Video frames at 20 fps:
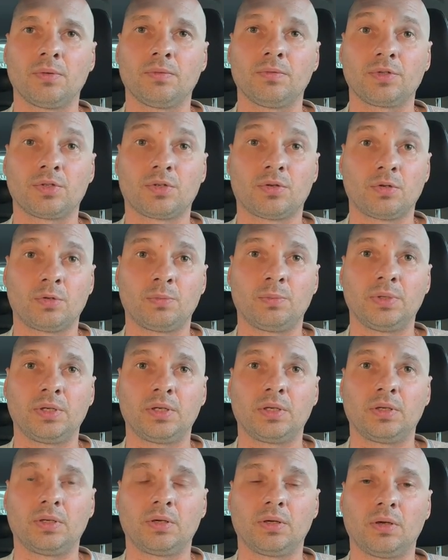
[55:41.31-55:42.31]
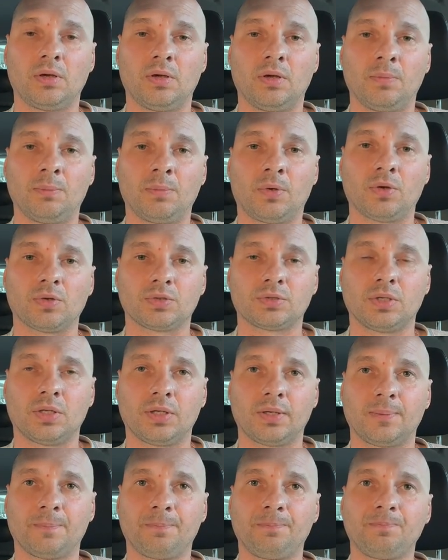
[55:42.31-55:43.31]
which could be
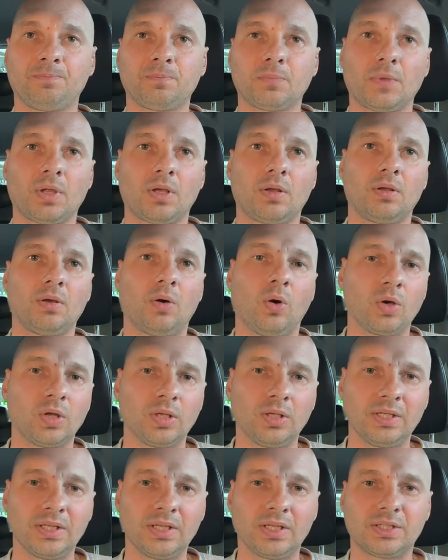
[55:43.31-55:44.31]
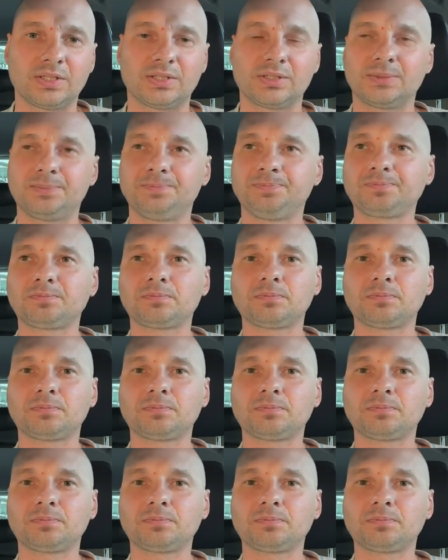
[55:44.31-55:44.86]
costly. Oil leaks,